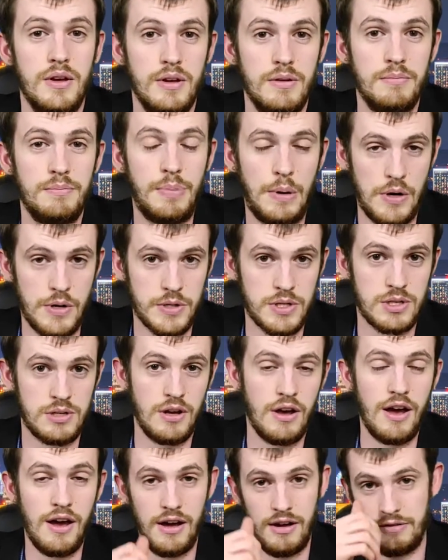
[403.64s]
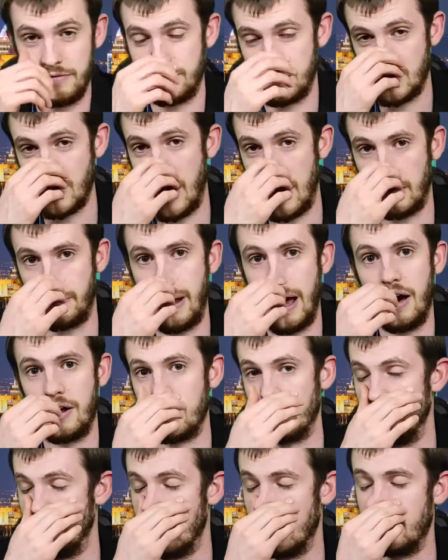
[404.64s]
burst of chalk
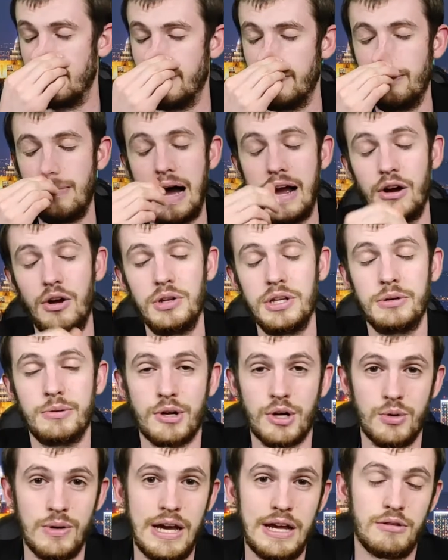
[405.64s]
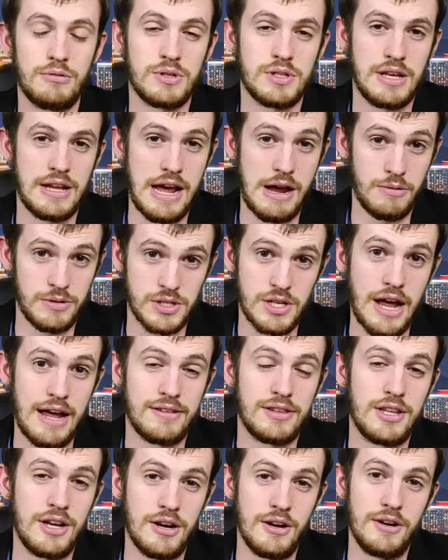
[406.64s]
powder, and my only regret was that I was
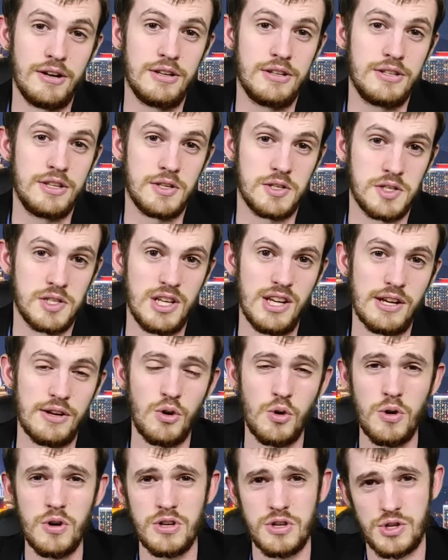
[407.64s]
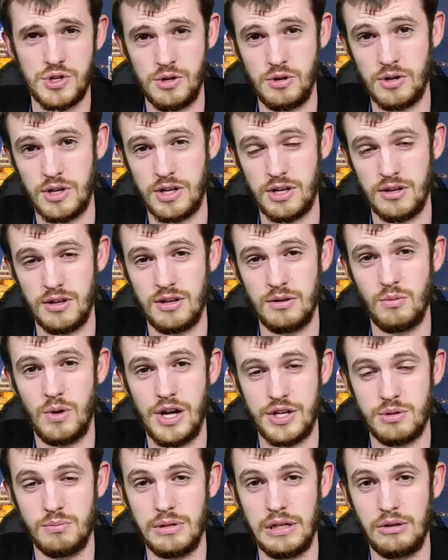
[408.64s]
not there to see it or to shoot it and
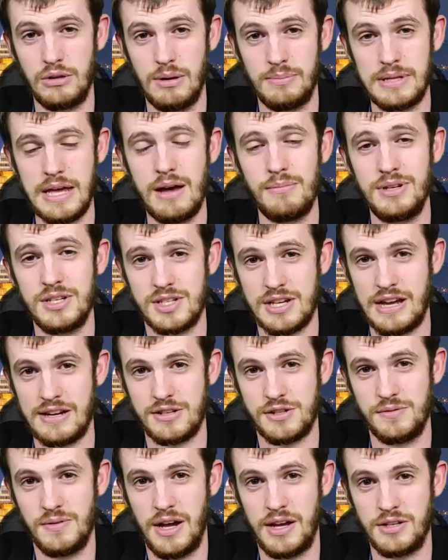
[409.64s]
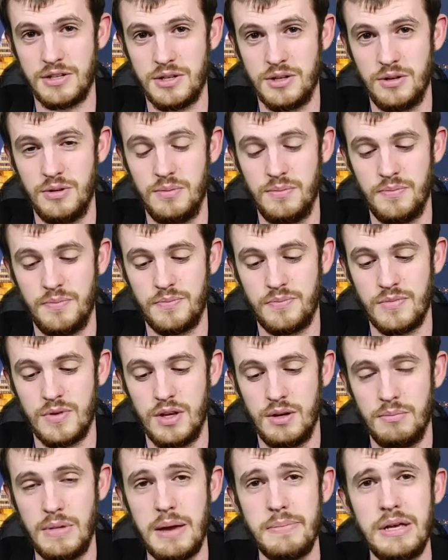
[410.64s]
watch it blow up. That'd be satisfying too.
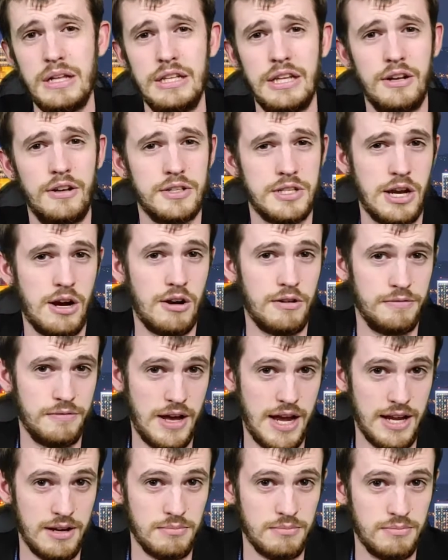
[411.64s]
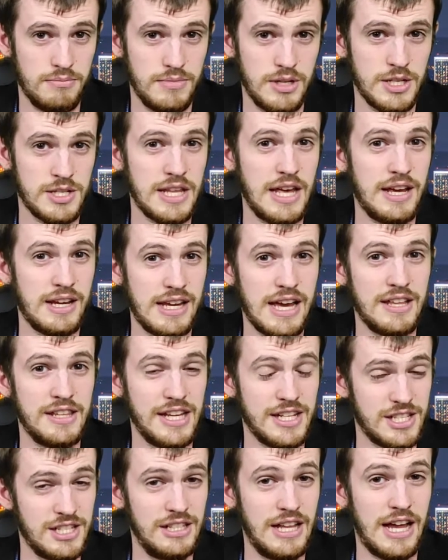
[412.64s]
Maybe a little terrifying, because that, again,
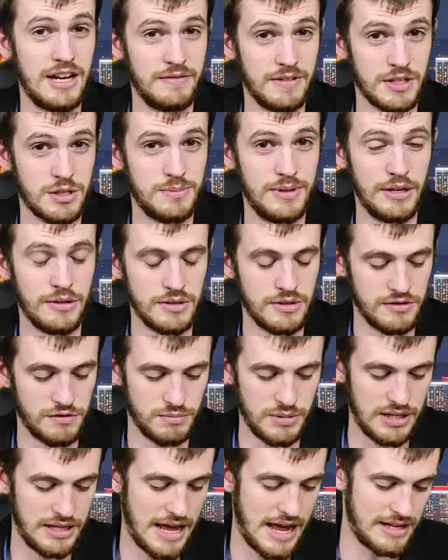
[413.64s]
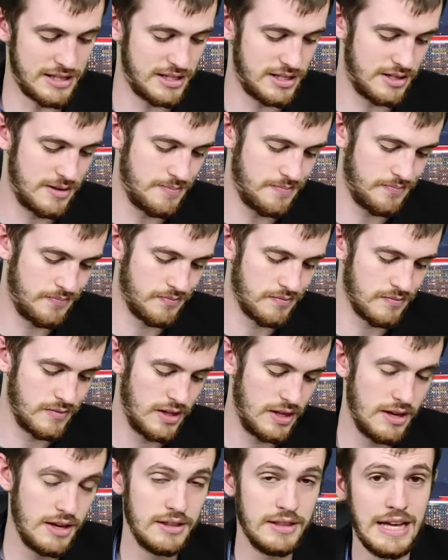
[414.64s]
that's a lot of explosives, but that's
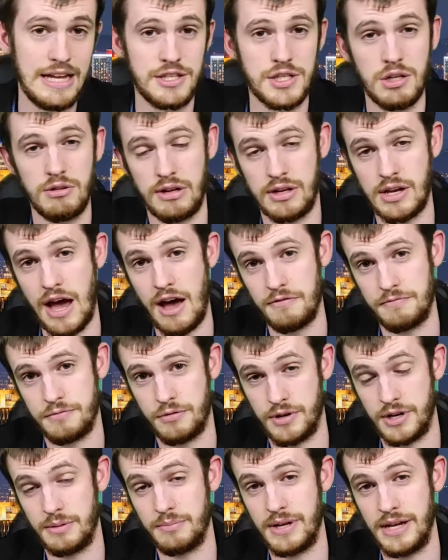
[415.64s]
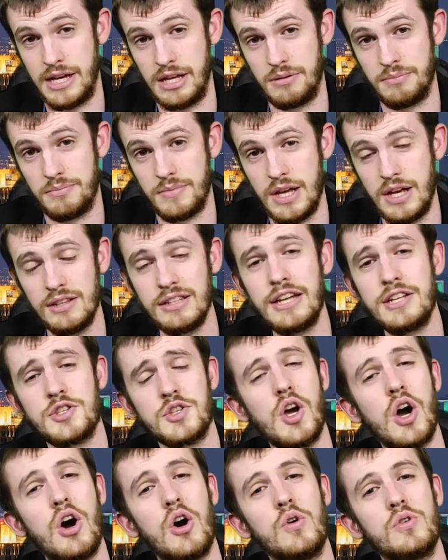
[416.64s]
all I got for you, man. Let's
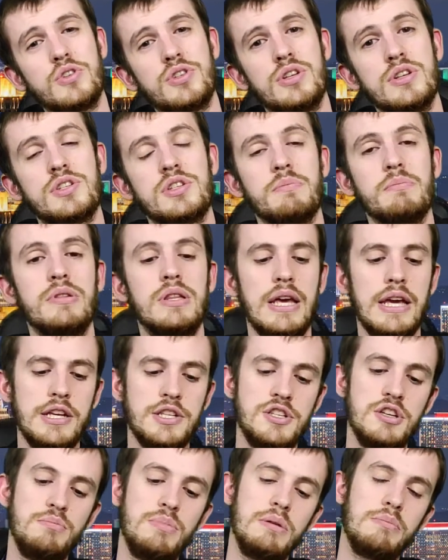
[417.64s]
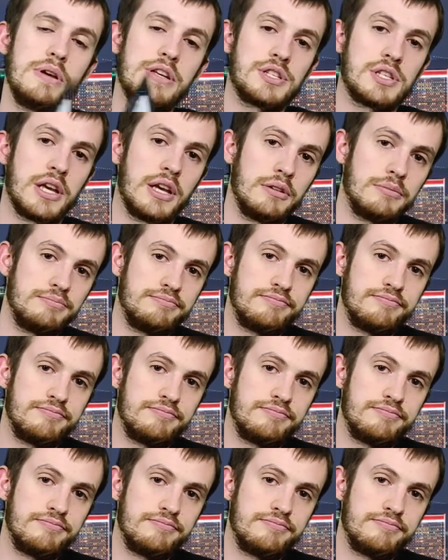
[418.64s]
go to some things you'd be missing.